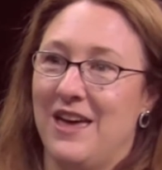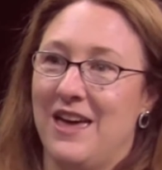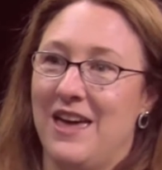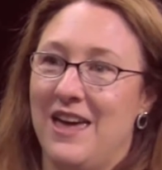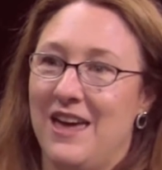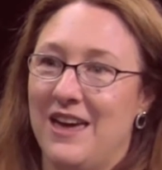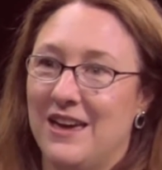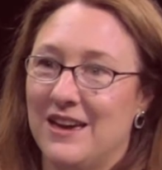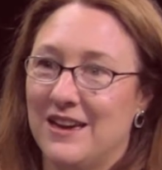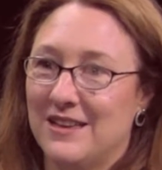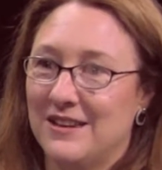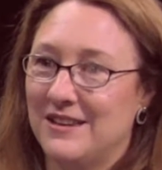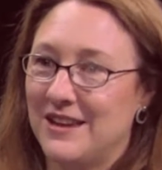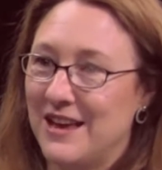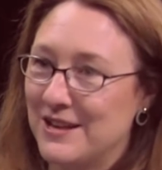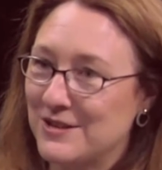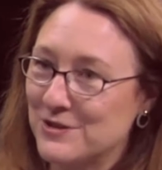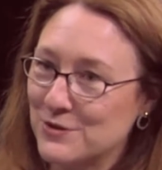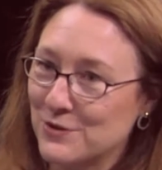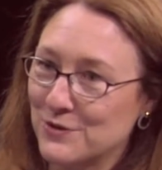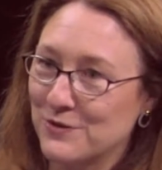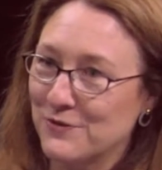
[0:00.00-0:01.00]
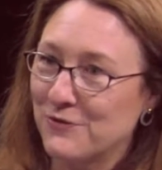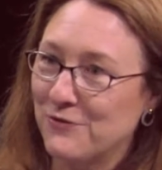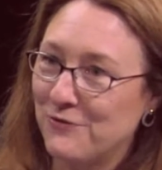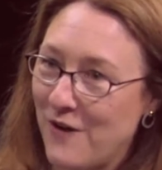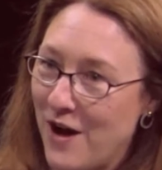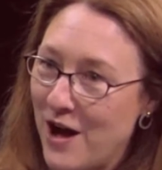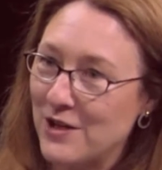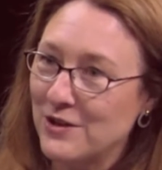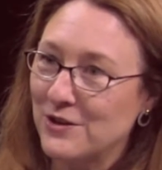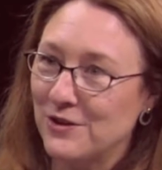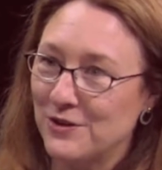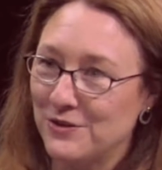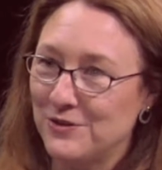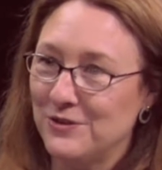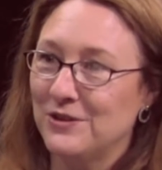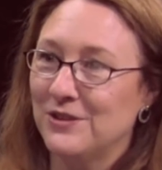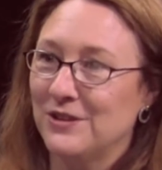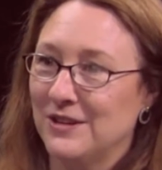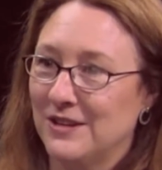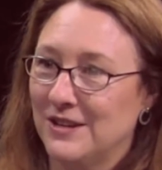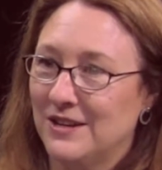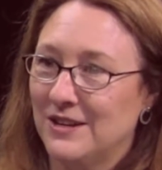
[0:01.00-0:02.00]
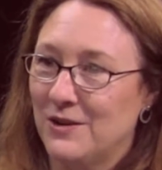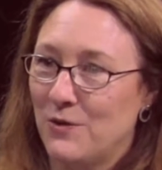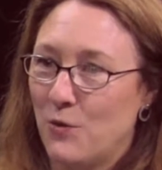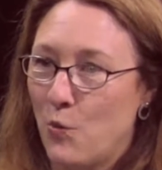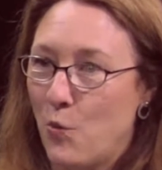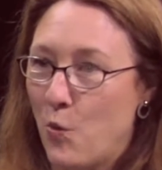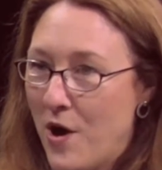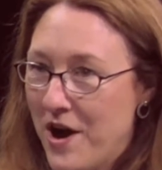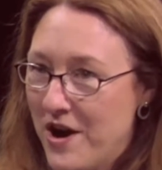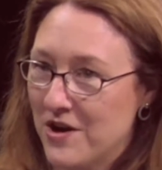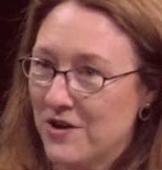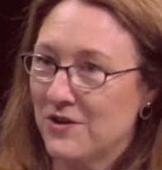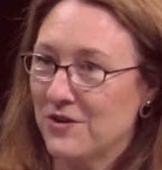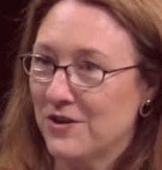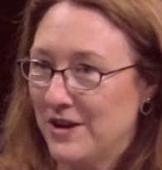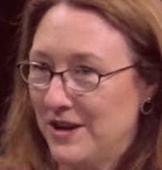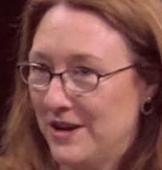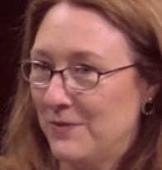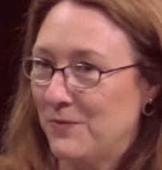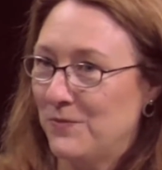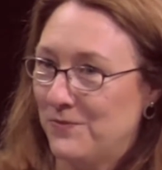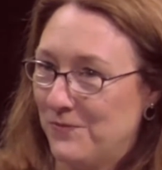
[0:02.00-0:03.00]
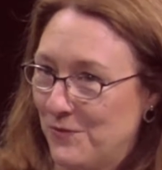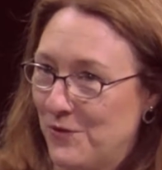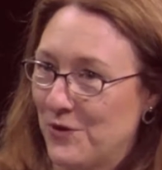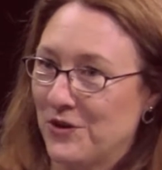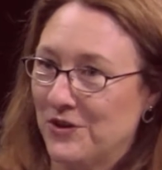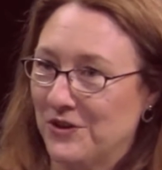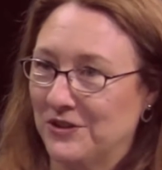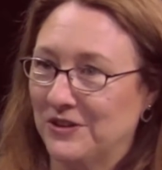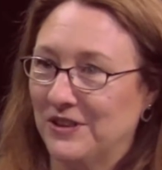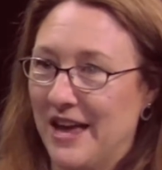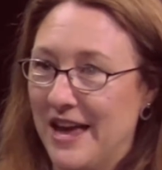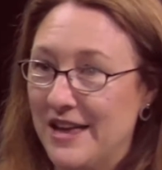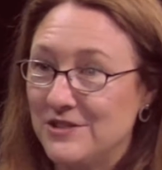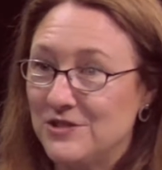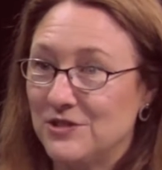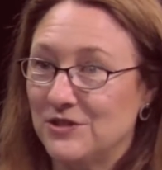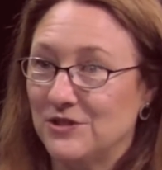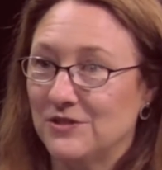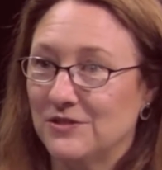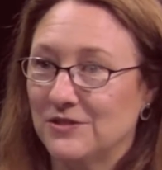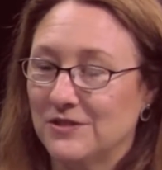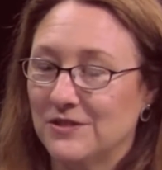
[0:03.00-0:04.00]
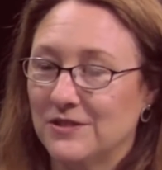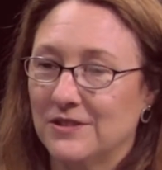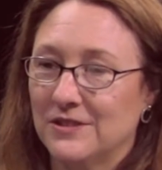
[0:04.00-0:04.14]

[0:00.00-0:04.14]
right, and sort of followed where it led you.